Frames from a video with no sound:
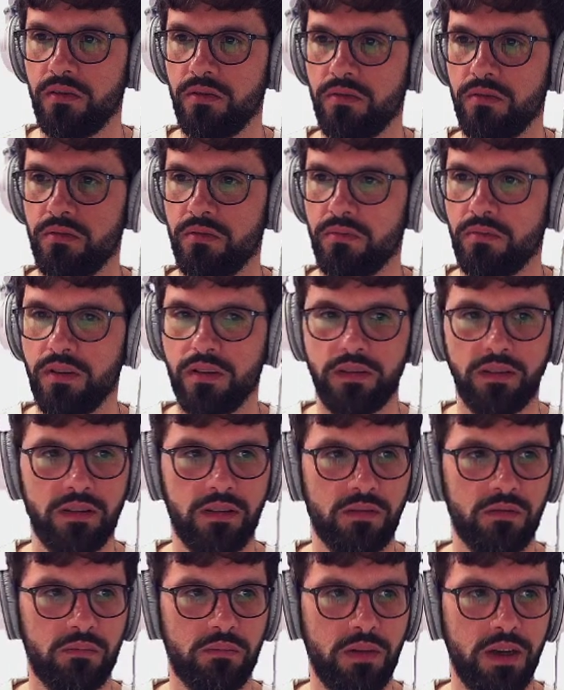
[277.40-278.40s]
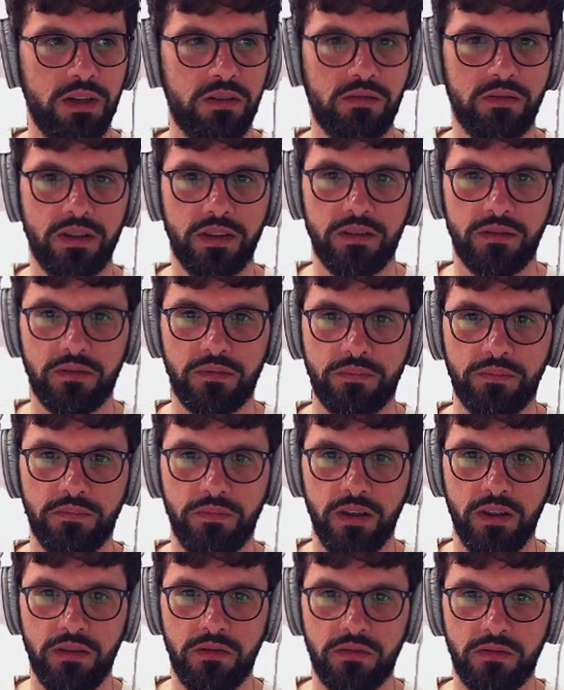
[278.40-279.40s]
do with the matrix,
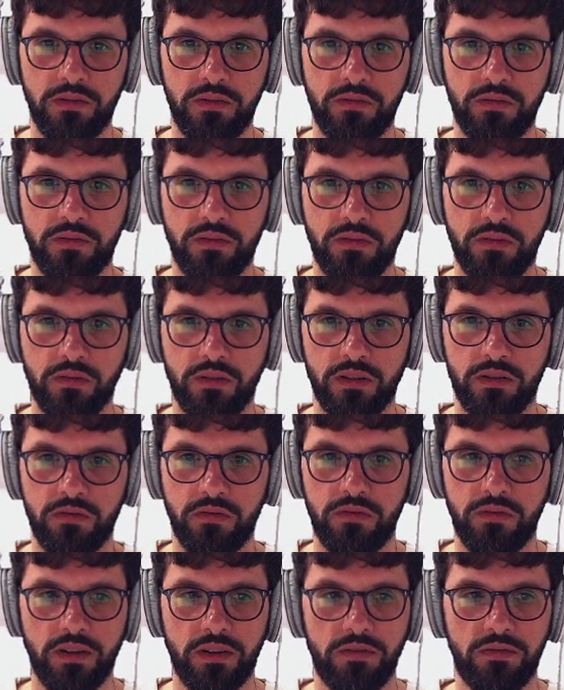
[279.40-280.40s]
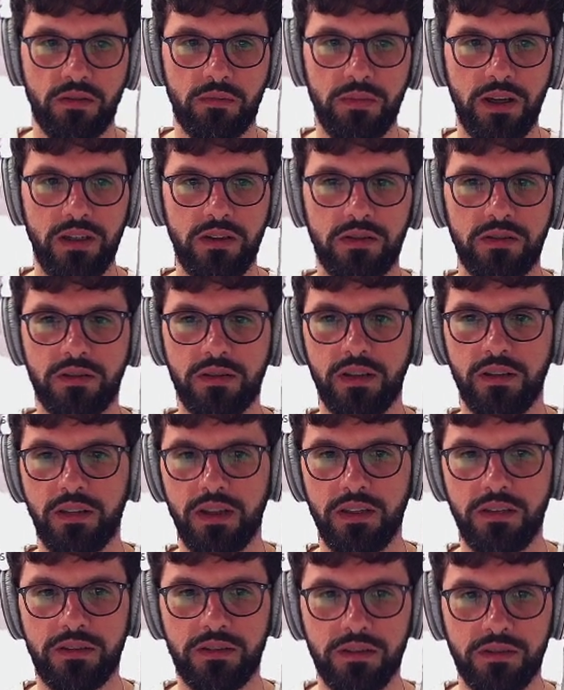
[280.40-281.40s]
right? So you can do transformations, and
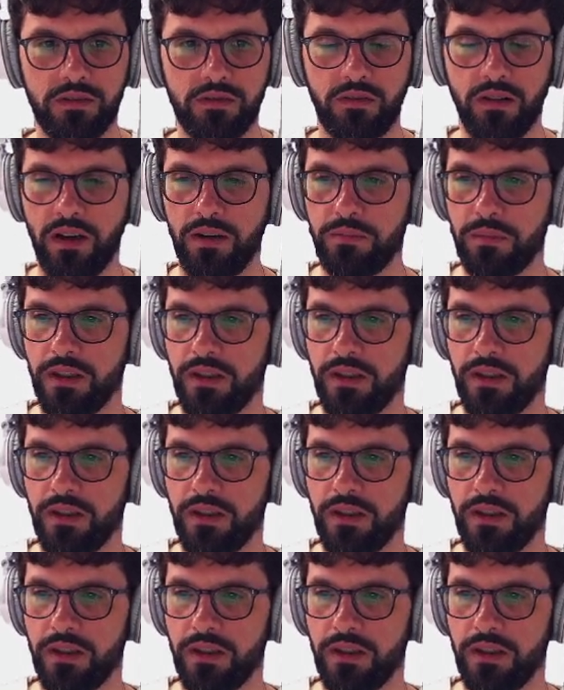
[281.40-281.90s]
that's described